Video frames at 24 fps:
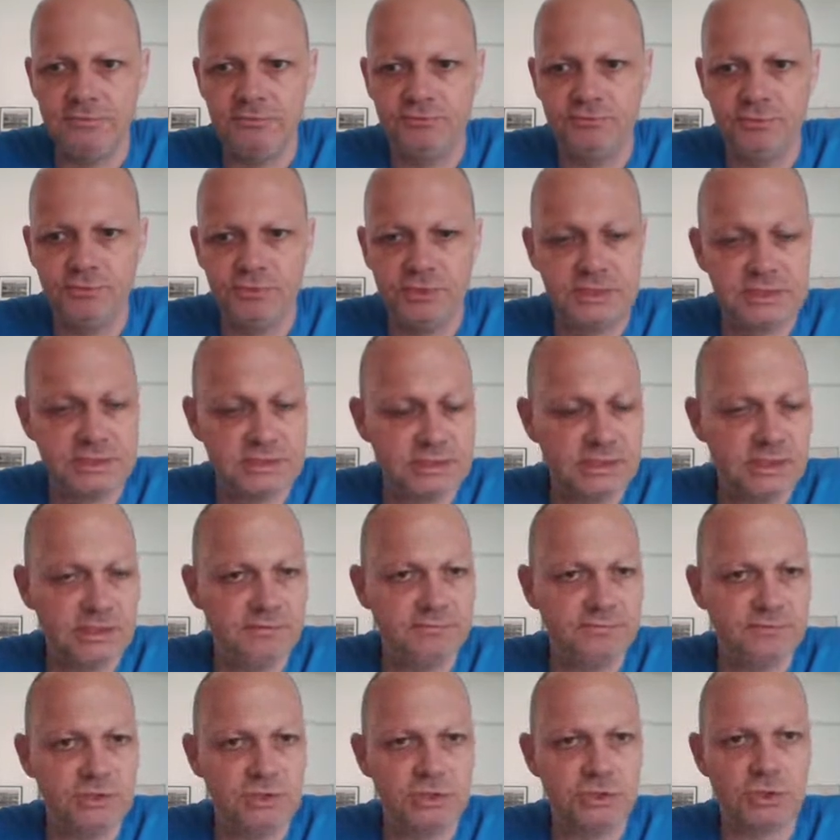
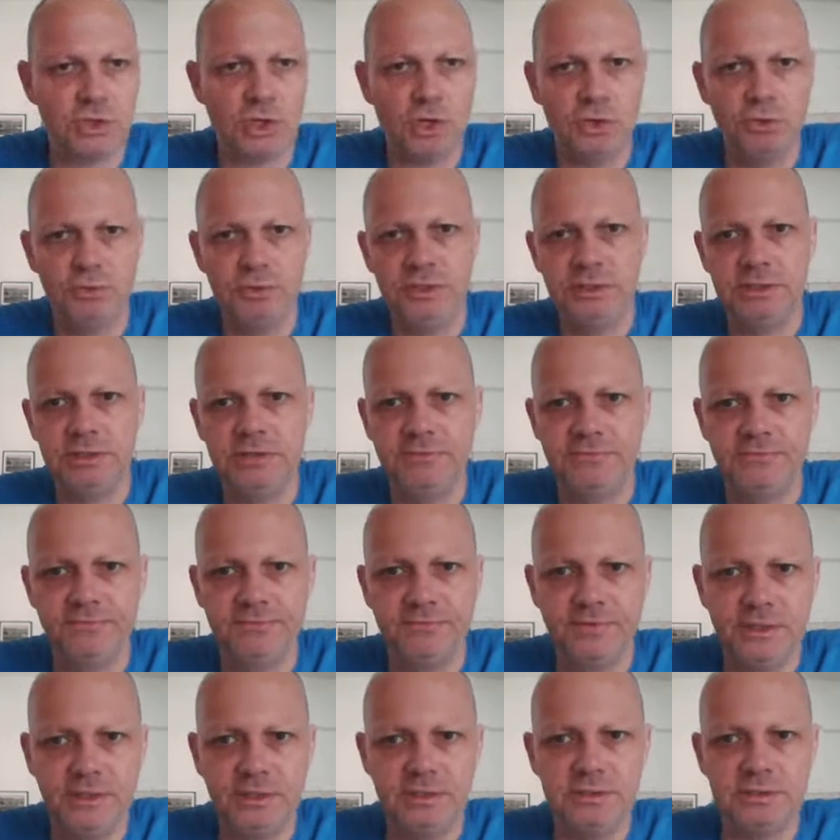received his only
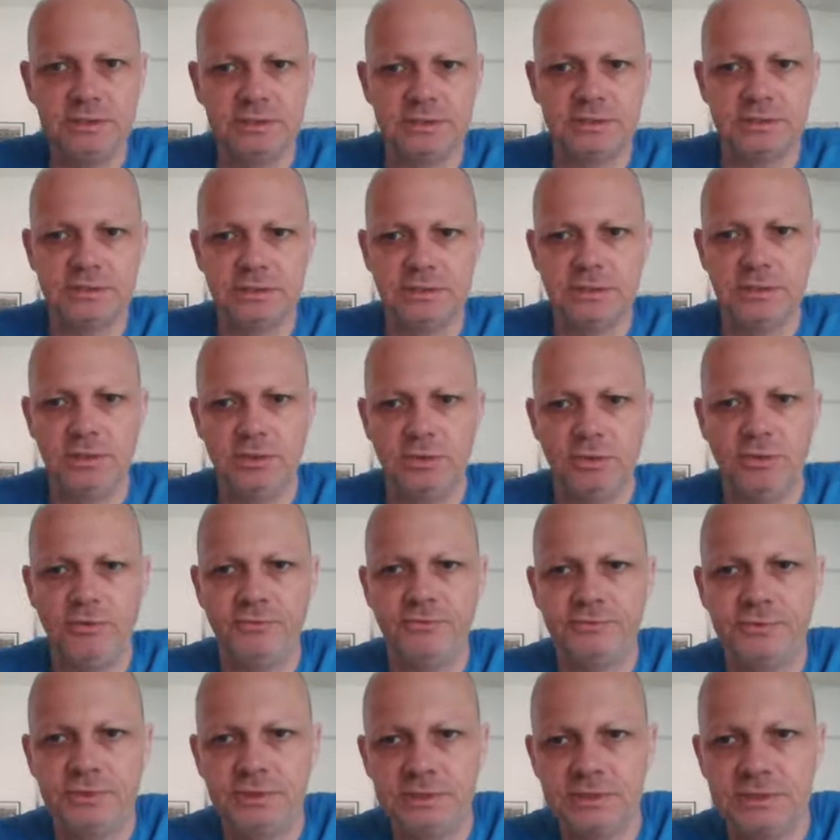defeat
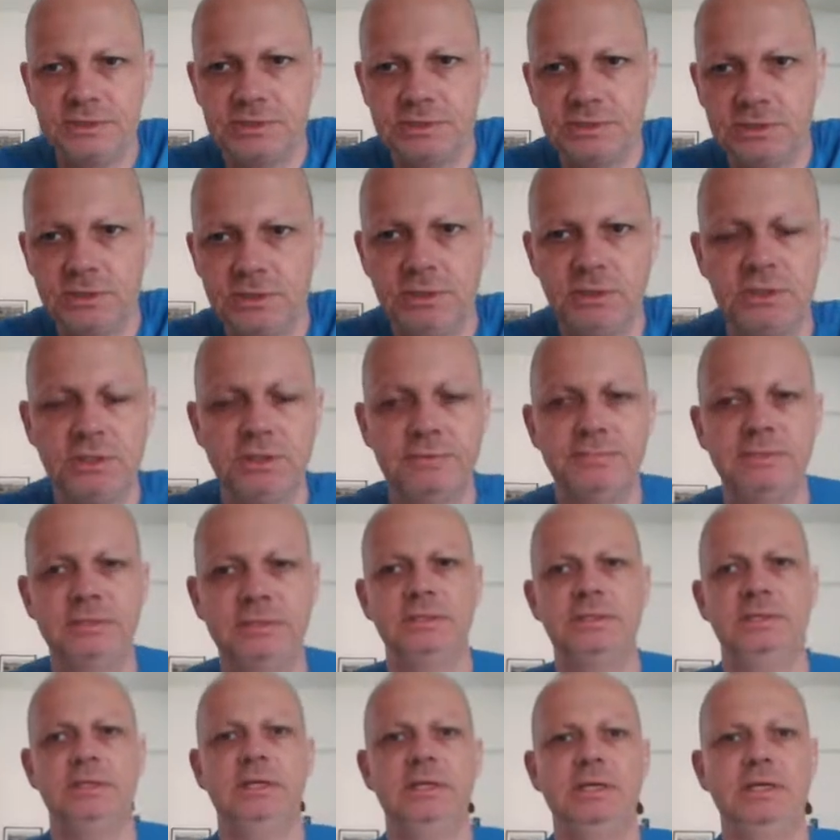of this
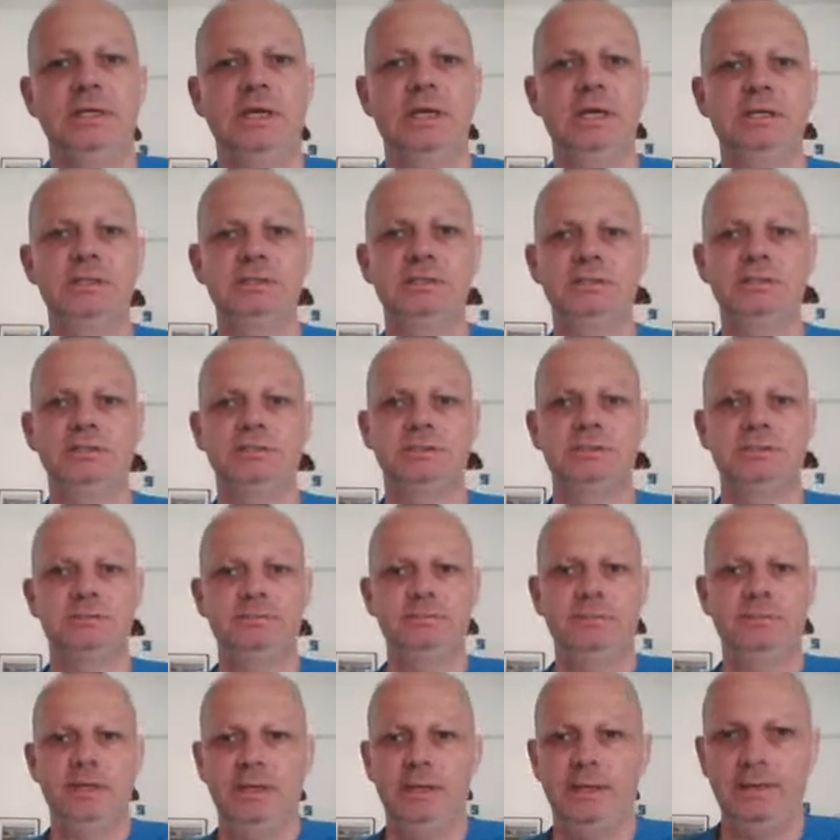tournament against
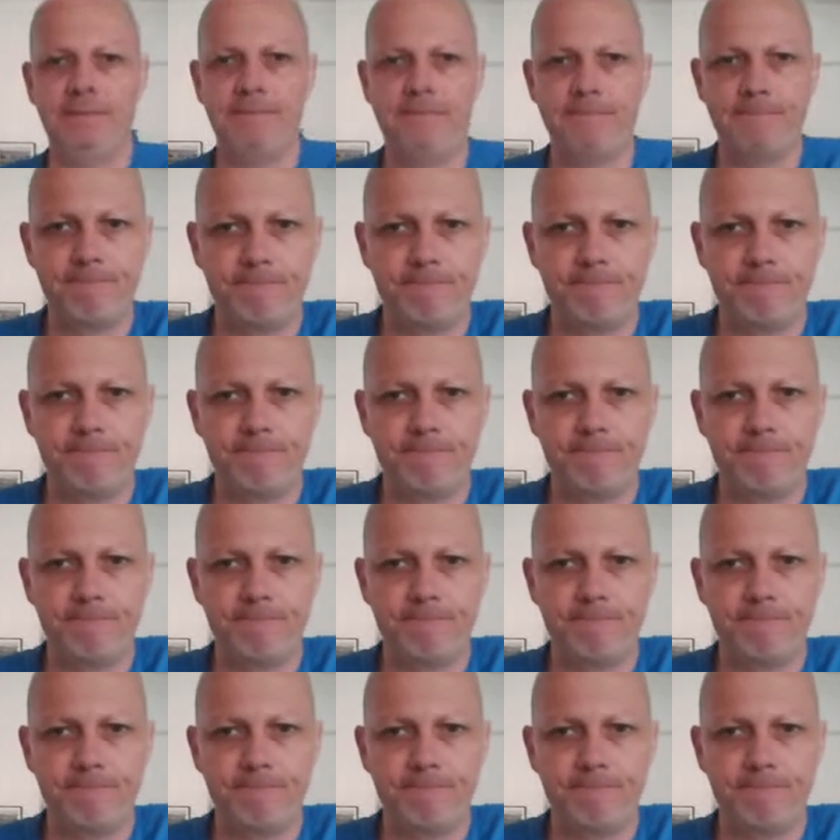me.